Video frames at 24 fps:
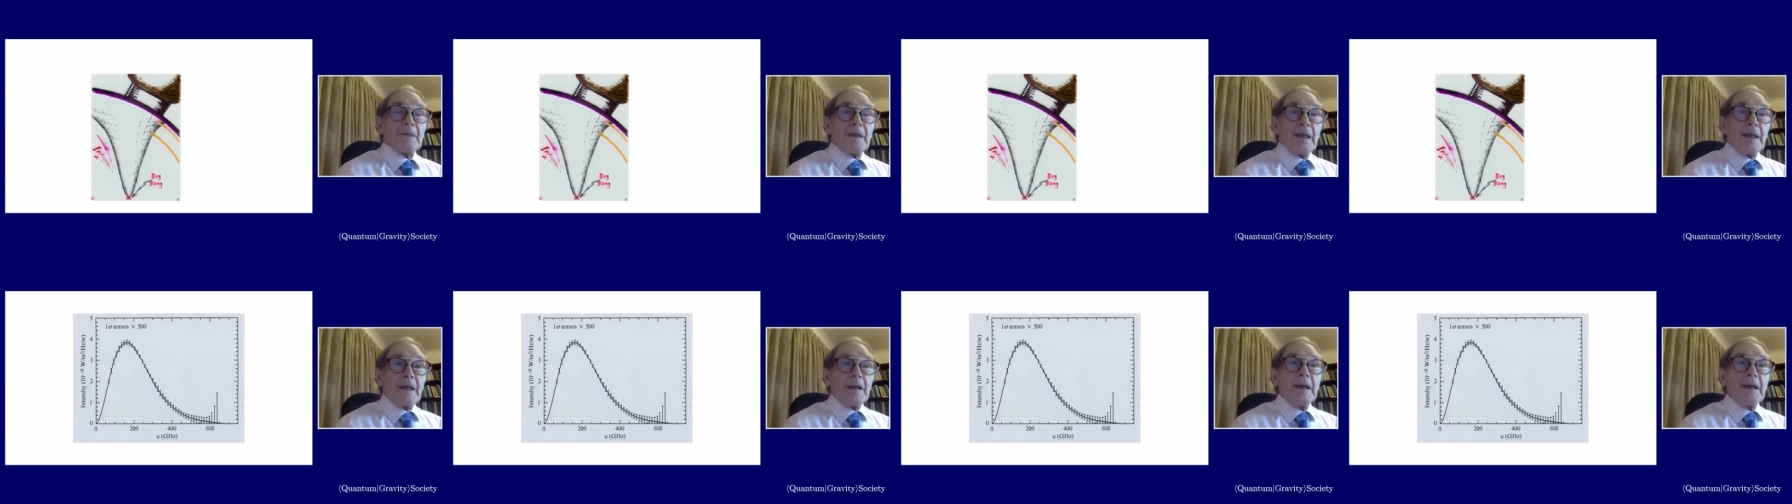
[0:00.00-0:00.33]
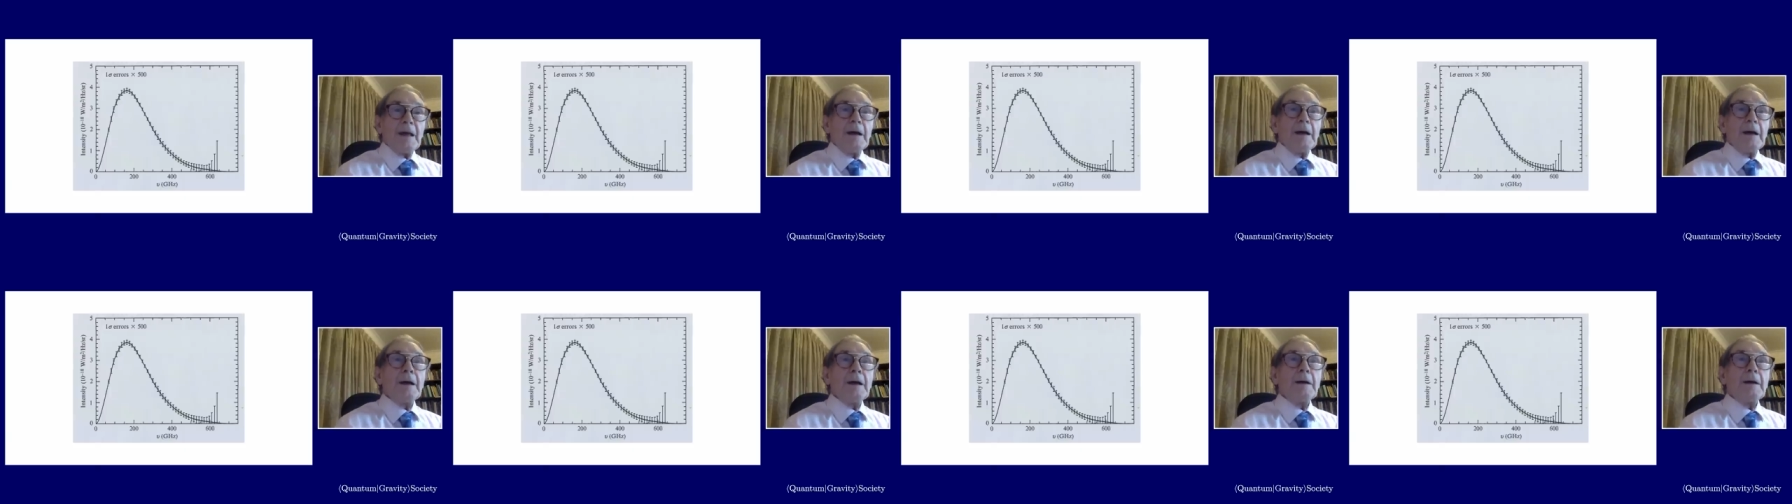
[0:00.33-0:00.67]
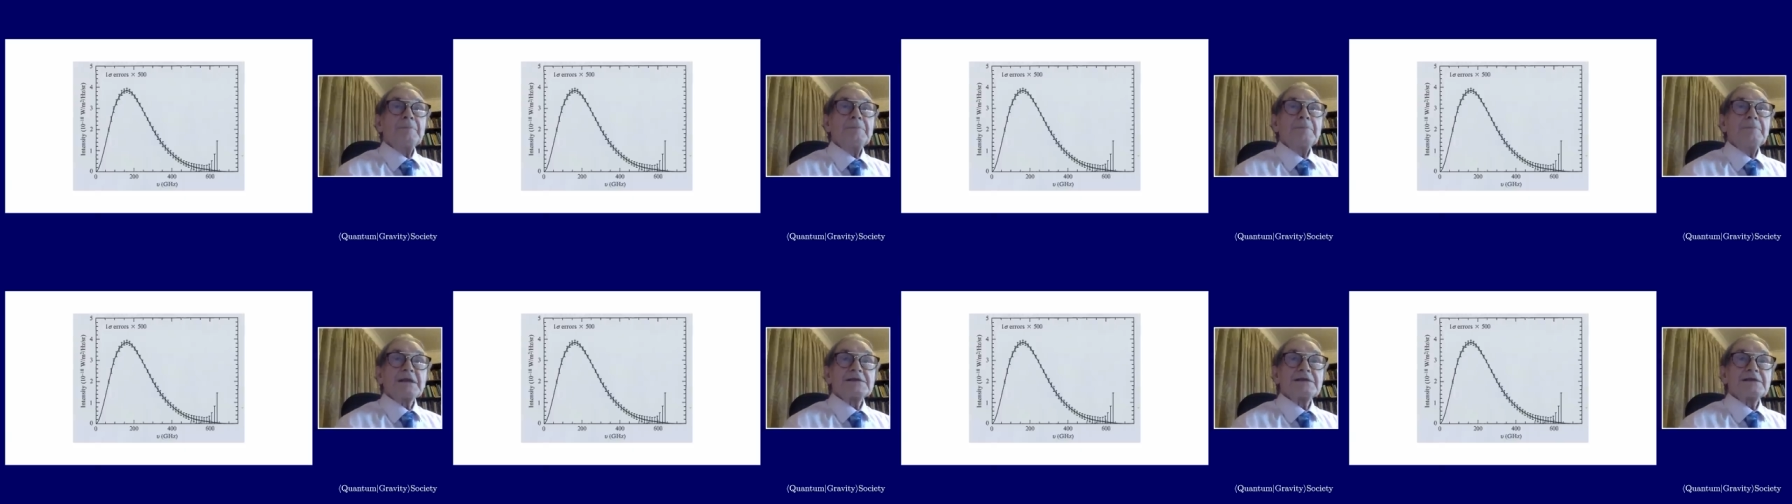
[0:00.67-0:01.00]
Um, next
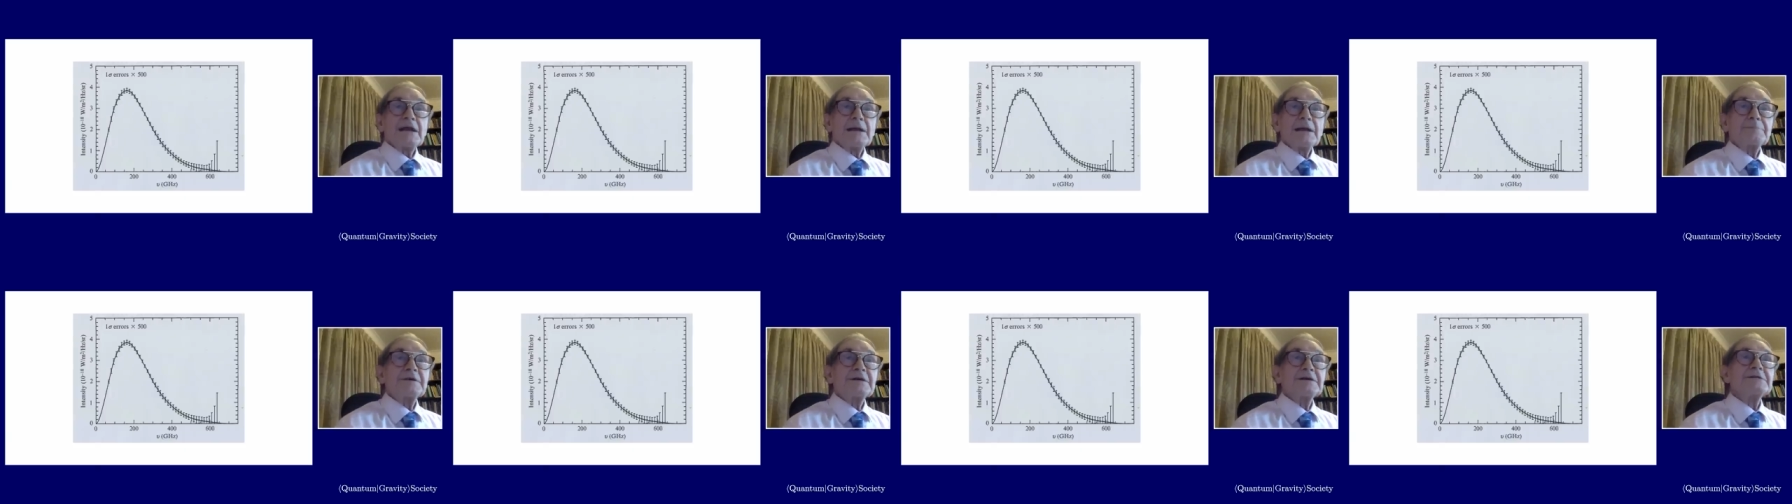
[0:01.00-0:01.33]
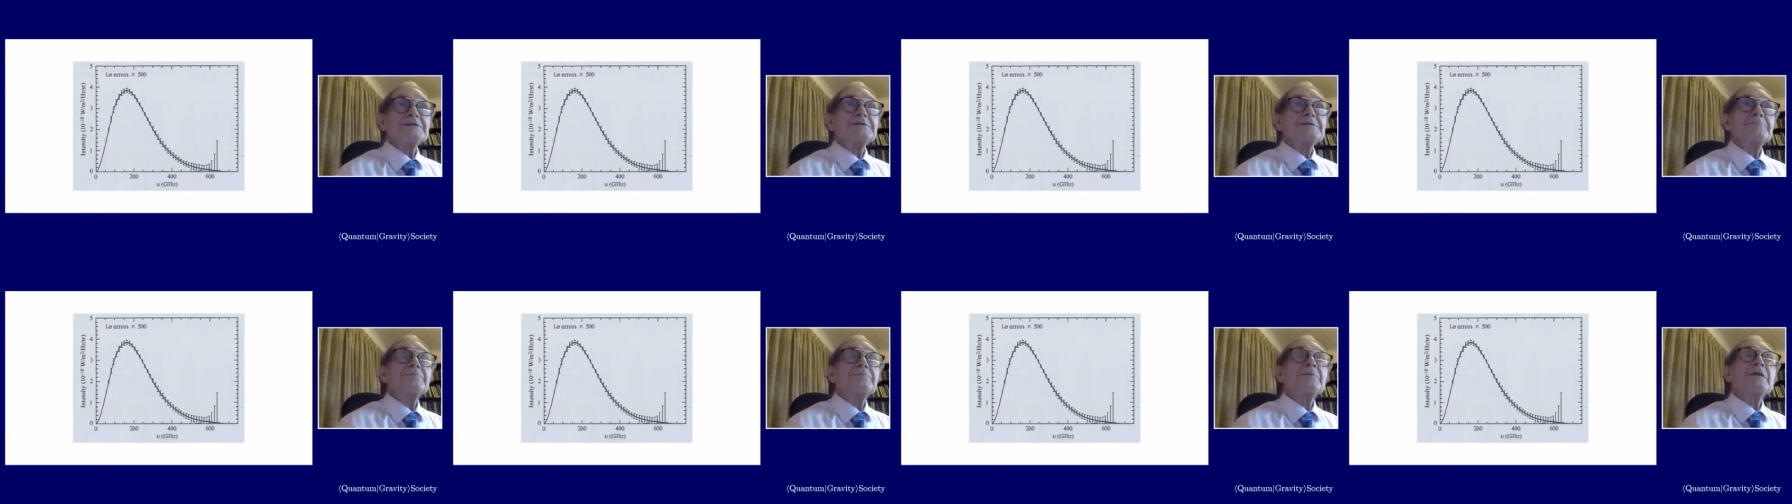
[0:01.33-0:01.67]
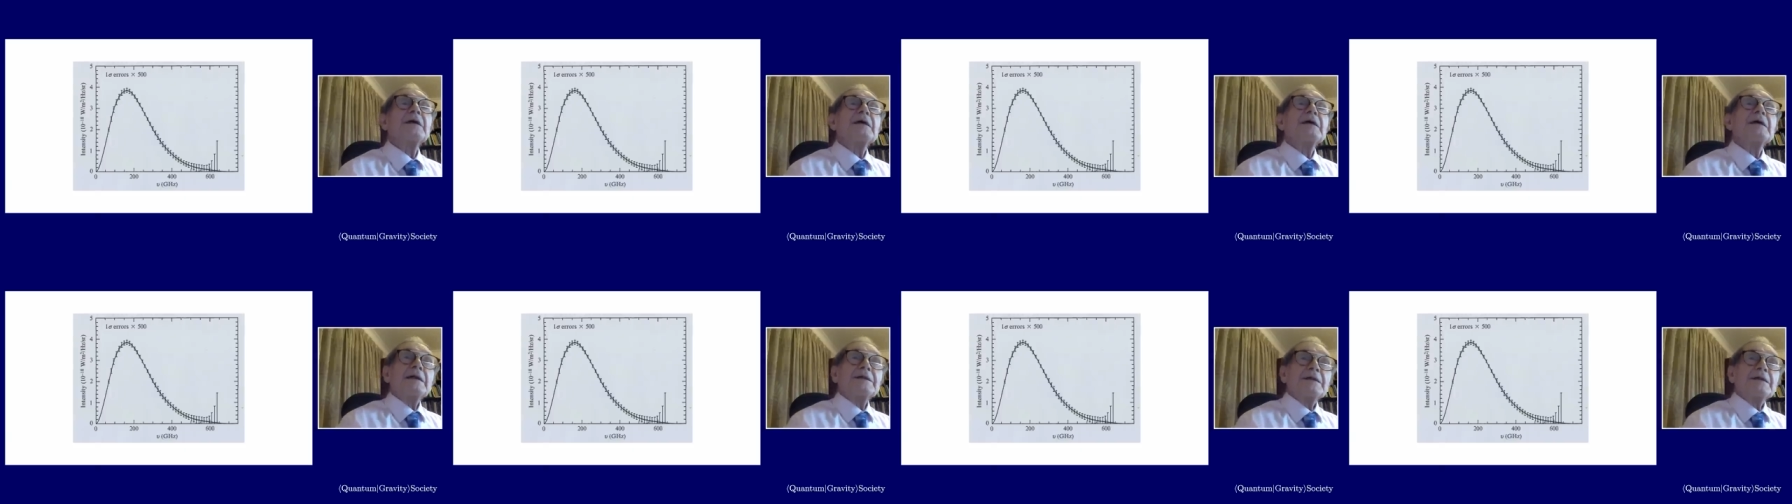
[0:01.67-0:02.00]
slide, please.
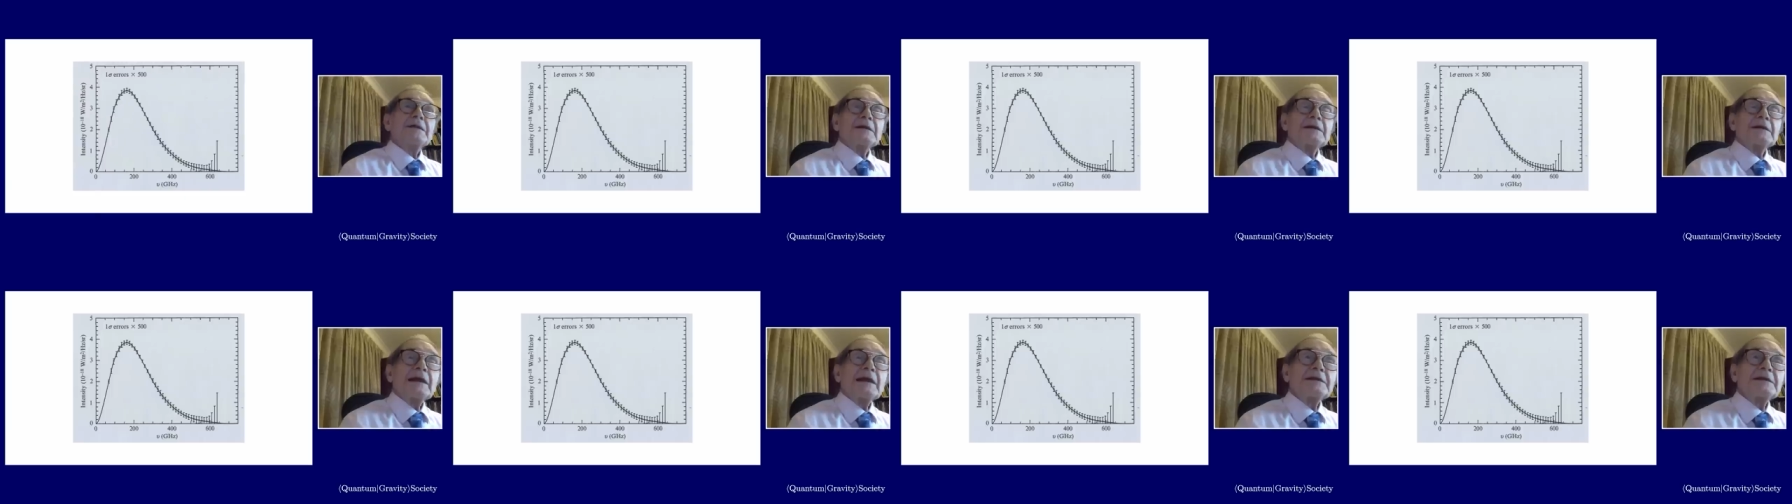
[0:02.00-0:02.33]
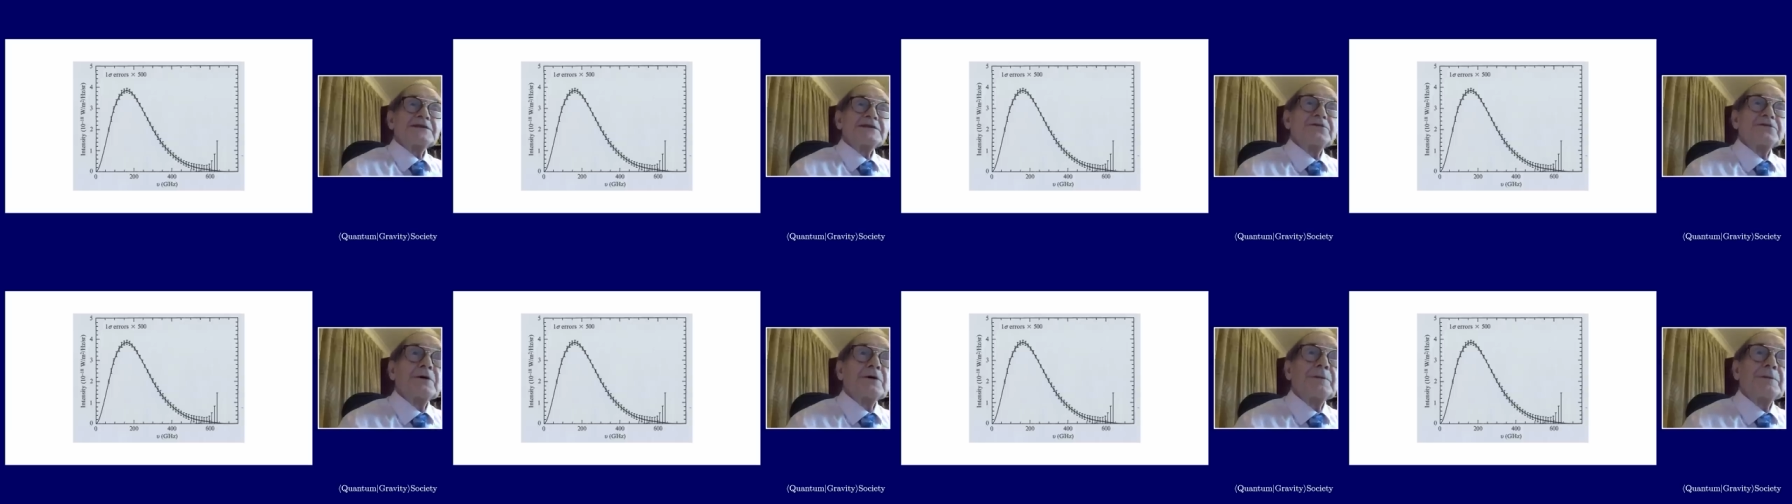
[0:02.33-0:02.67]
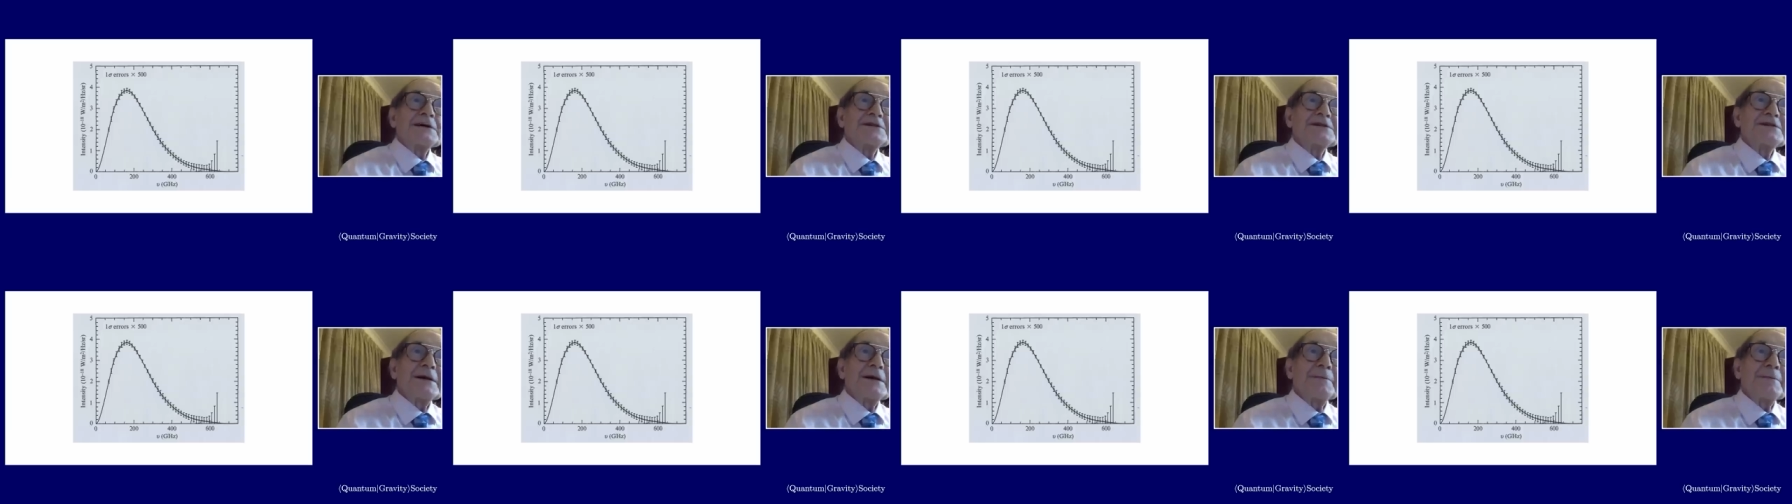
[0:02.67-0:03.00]
Let's talk about
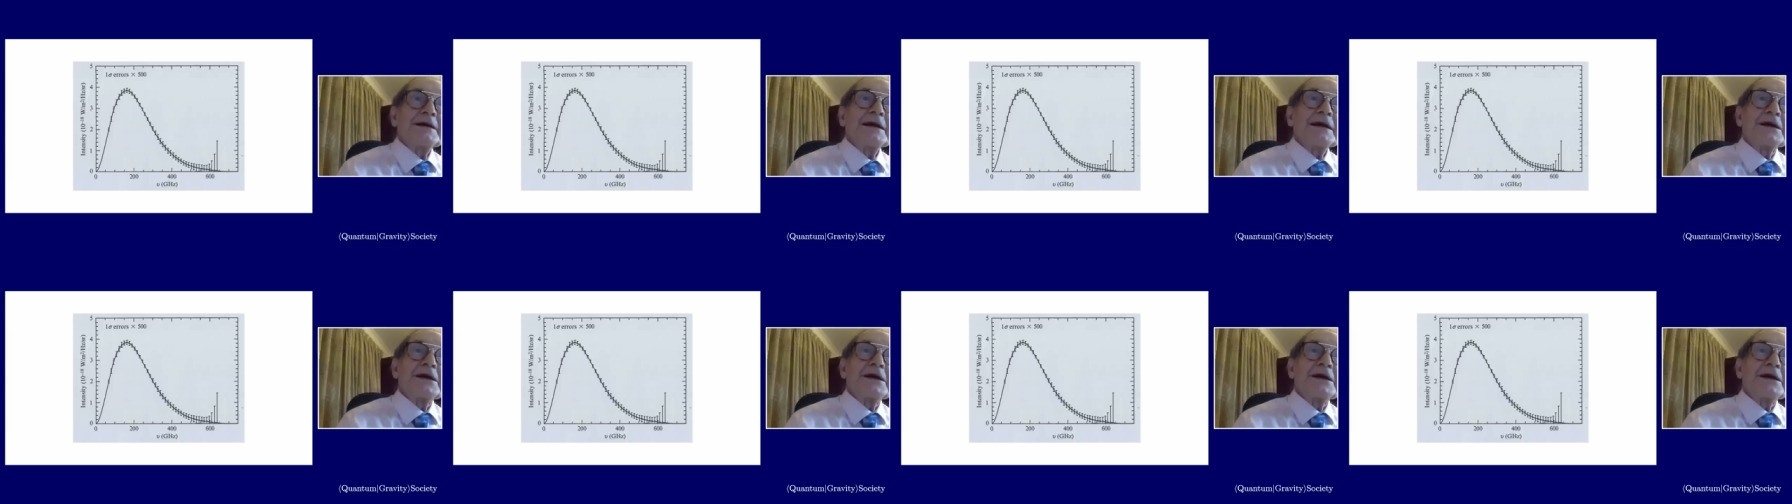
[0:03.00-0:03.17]
something else,